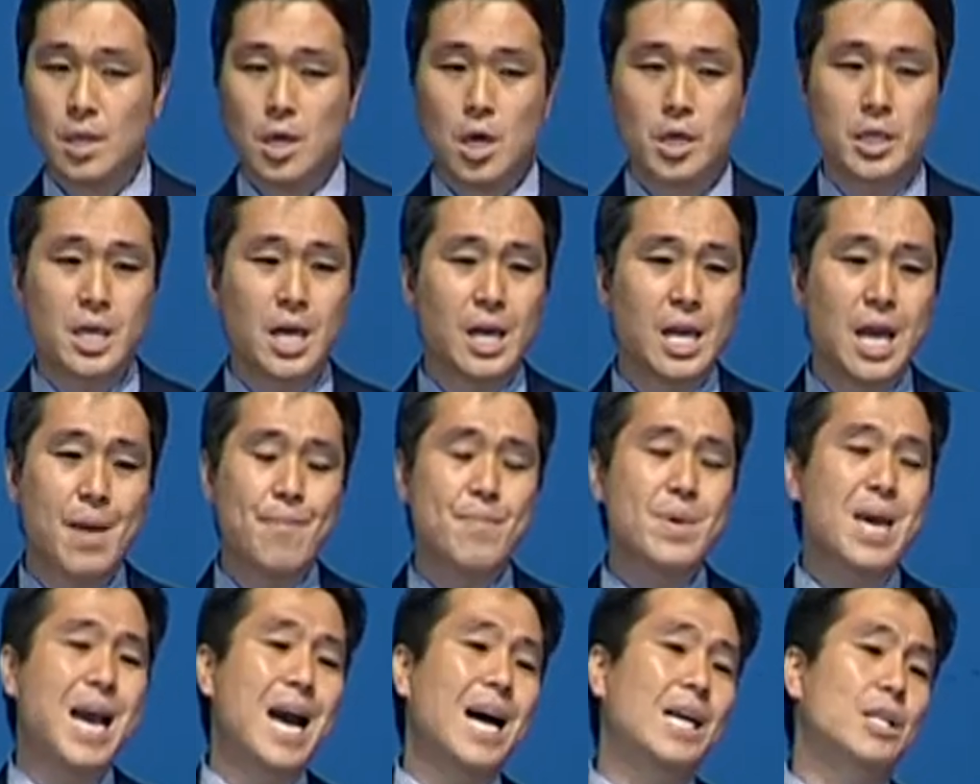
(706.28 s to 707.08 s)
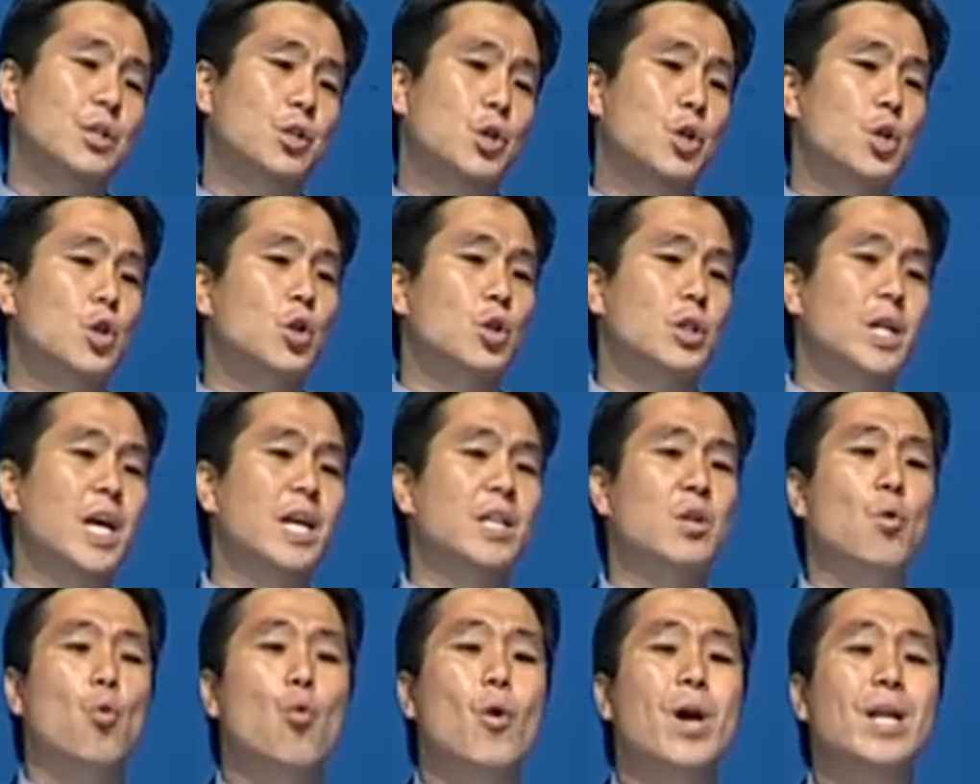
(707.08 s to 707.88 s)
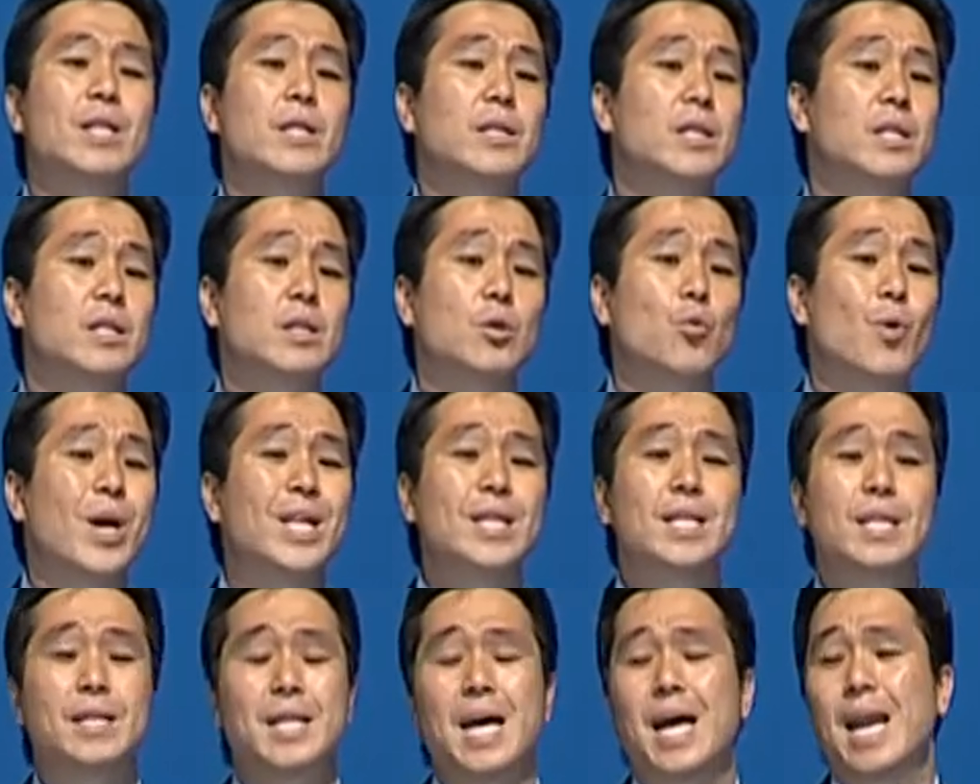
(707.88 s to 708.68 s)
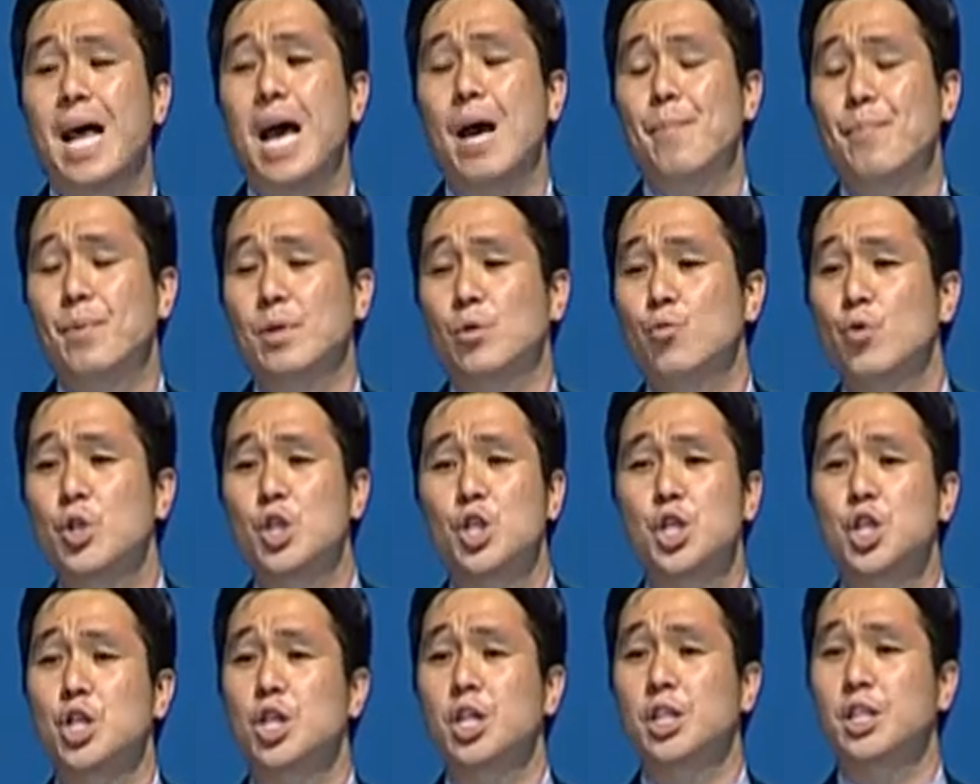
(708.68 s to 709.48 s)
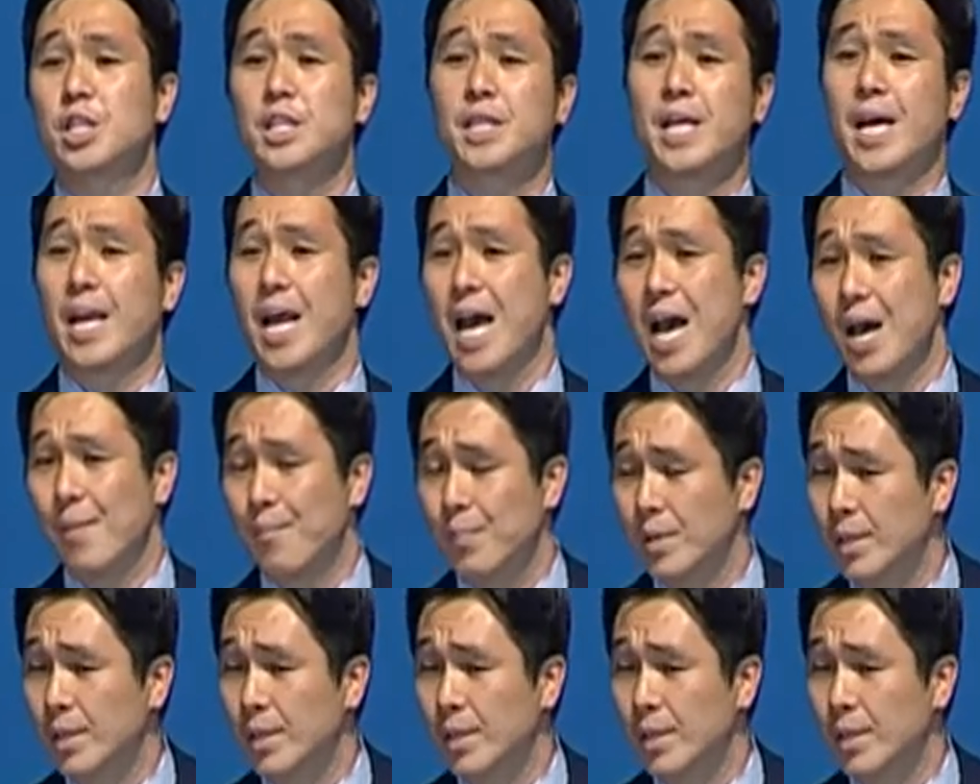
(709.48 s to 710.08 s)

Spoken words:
Okay, let me ask you. Then when did that happen? Which year did that happen?